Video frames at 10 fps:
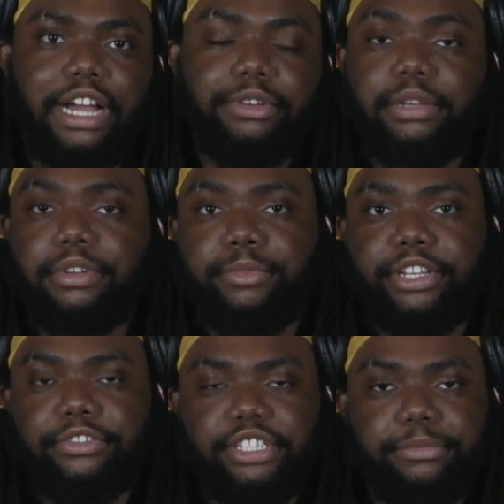was able to be a
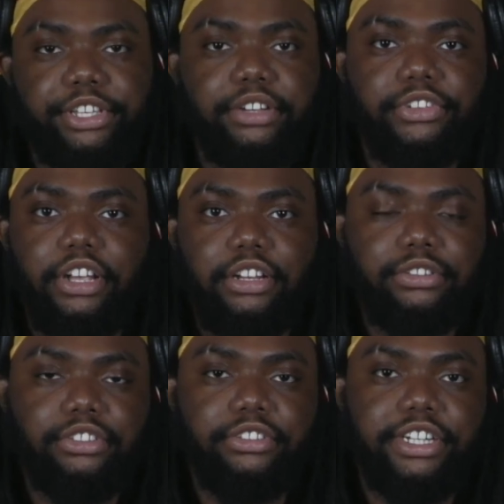recipient of a lot of
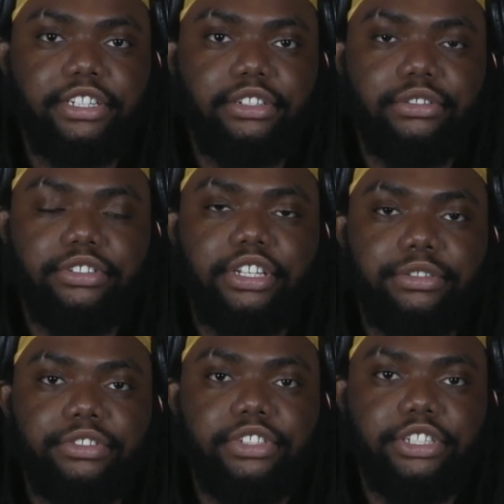those grants, so it was
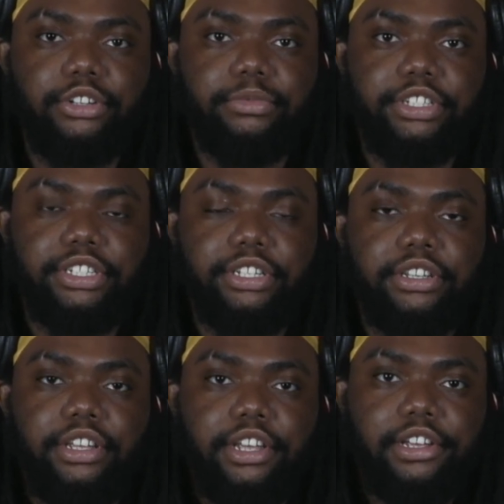really dope to see
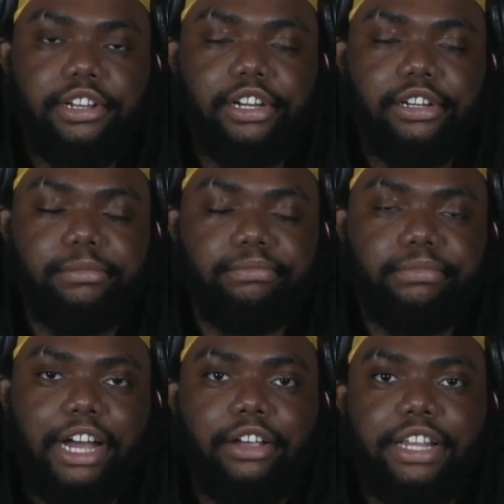
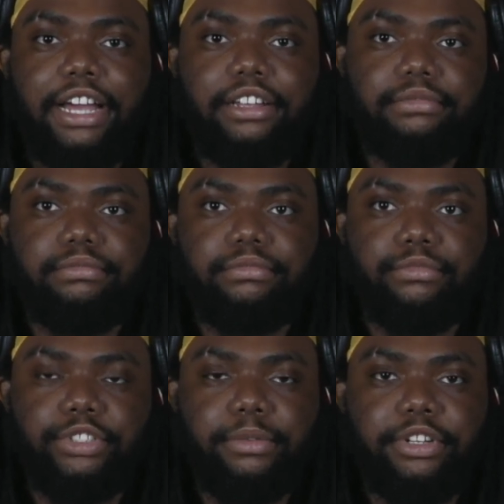how that was able to